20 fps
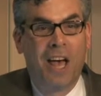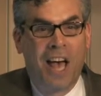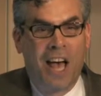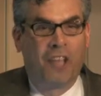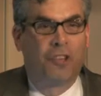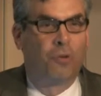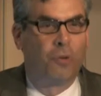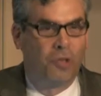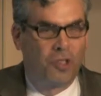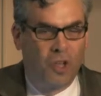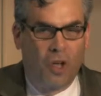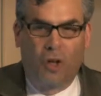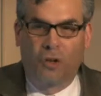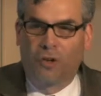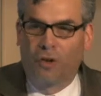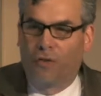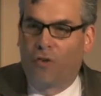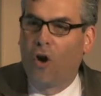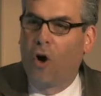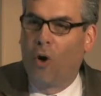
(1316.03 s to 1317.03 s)
as a
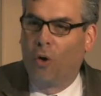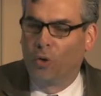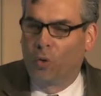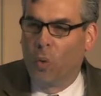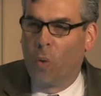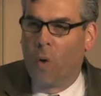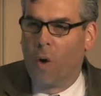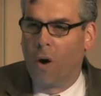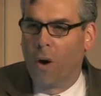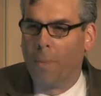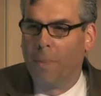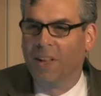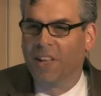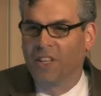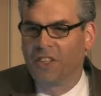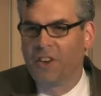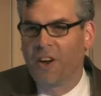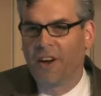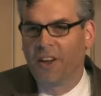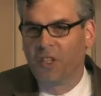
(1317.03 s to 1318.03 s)
result of Cold War
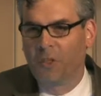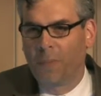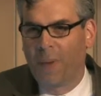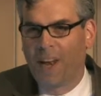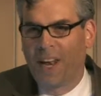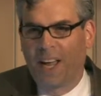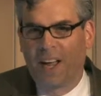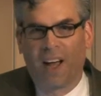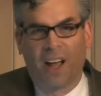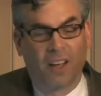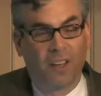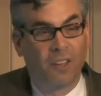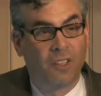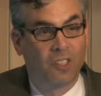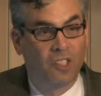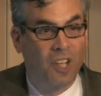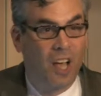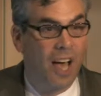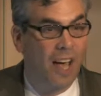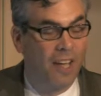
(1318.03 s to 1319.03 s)
military spending on
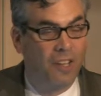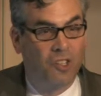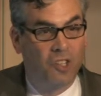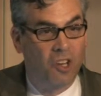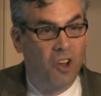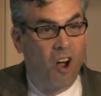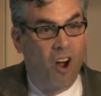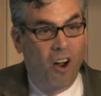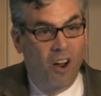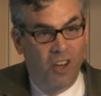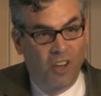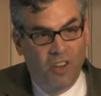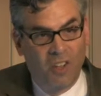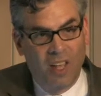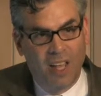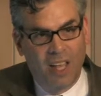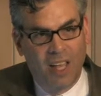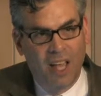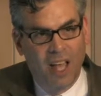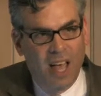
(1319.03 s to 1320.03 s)
science and
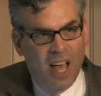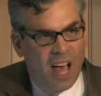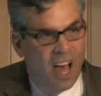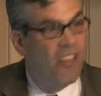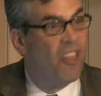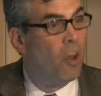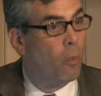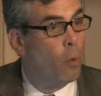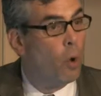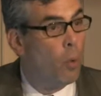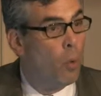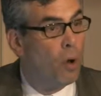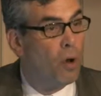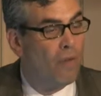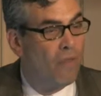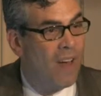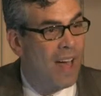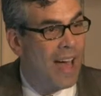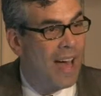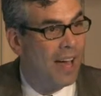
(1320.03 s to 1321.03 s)
R&D than we would
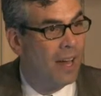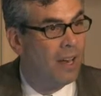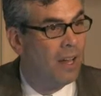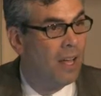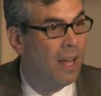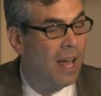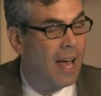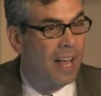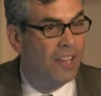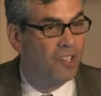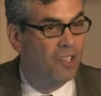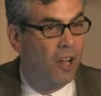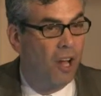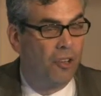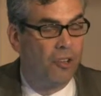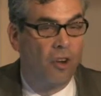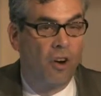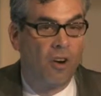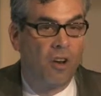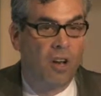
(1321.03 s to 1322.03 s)
have had as an
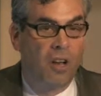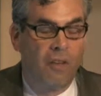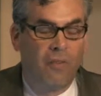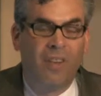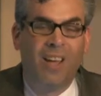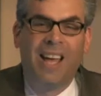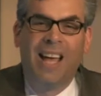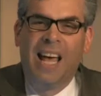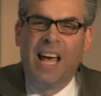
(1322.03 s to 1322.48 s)
alternative.